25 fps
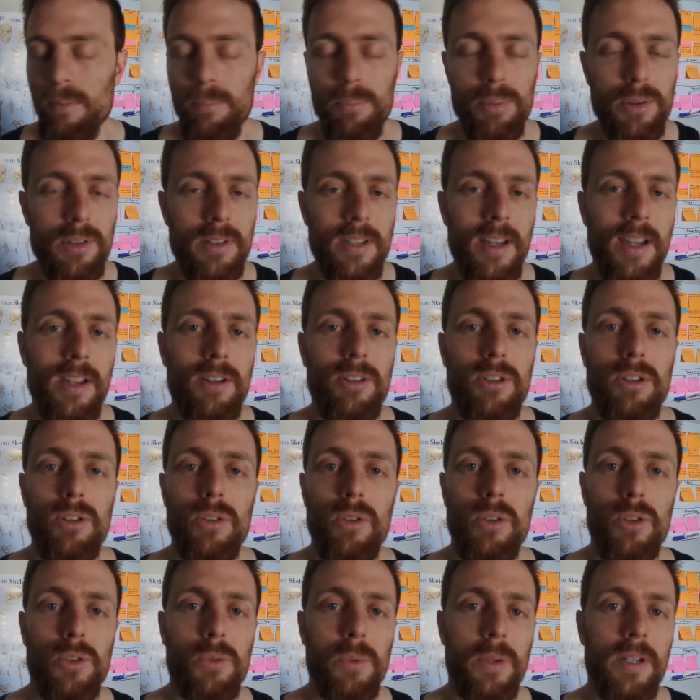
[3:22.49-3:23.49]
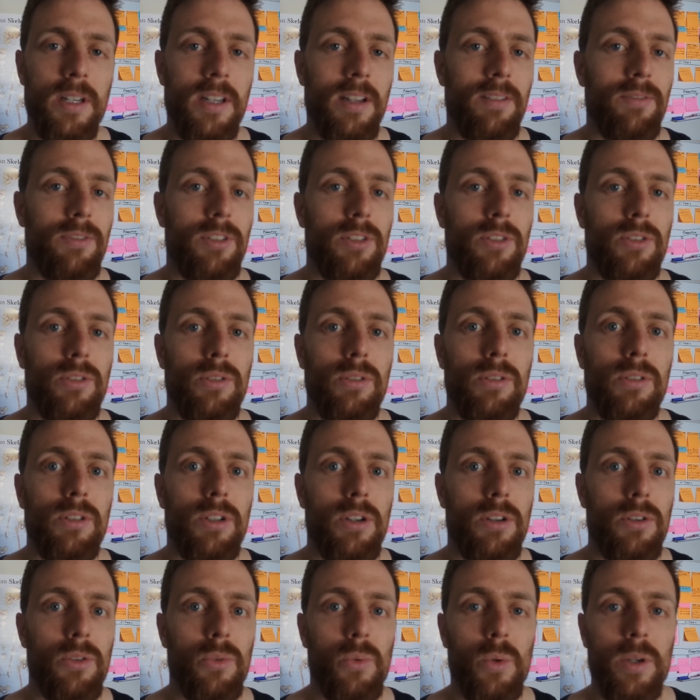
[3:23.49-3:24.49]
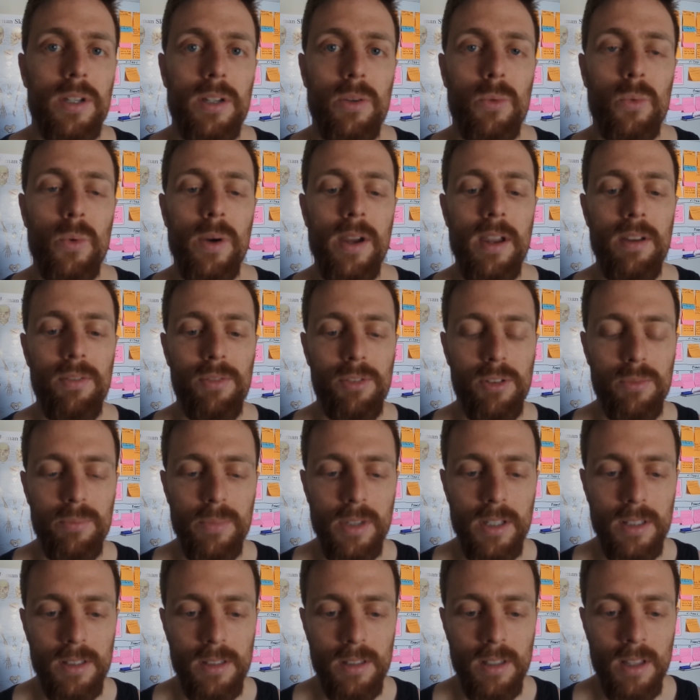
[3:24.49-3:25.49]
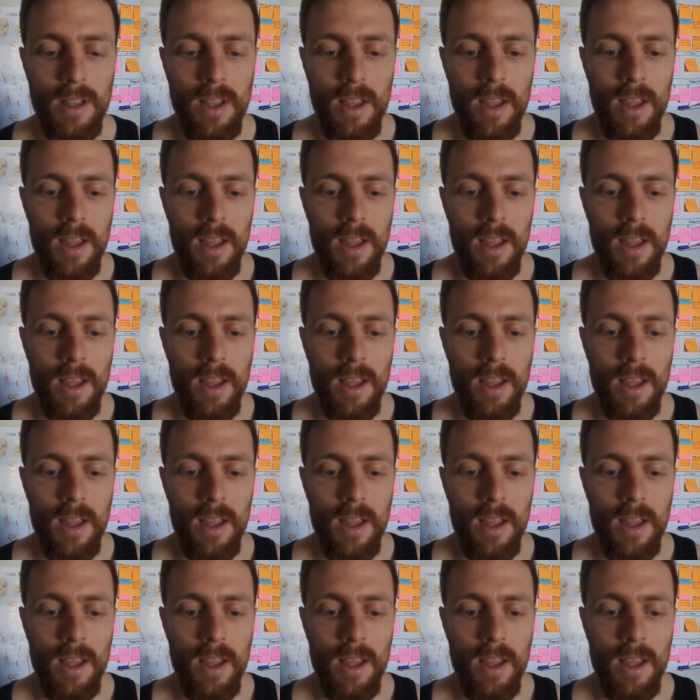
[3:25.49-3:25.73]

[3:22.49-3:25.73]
predator or whatever or run away from it.